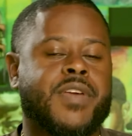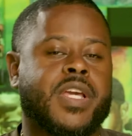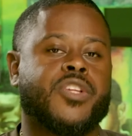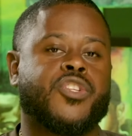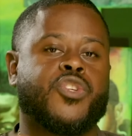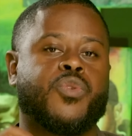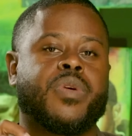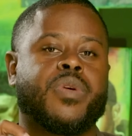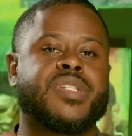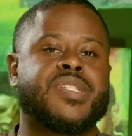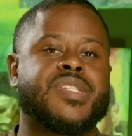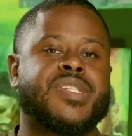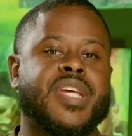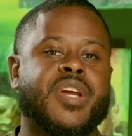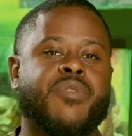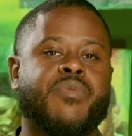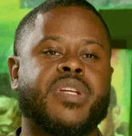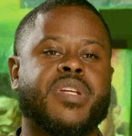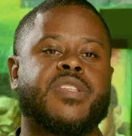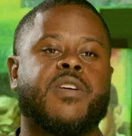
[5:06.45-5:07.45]
into a
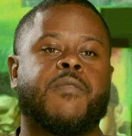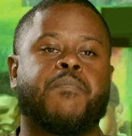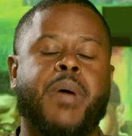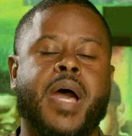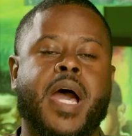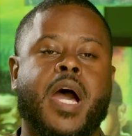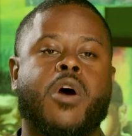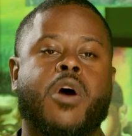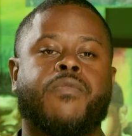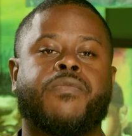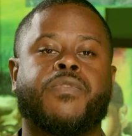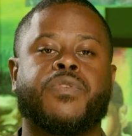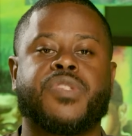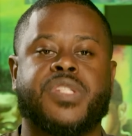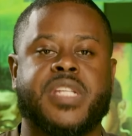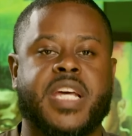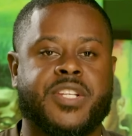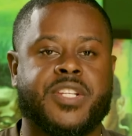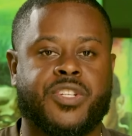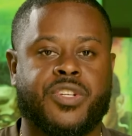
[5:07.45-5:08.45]
series of powerful
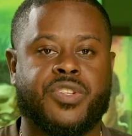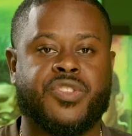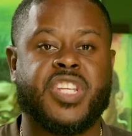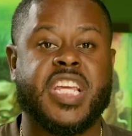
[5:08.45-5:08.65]
sessions,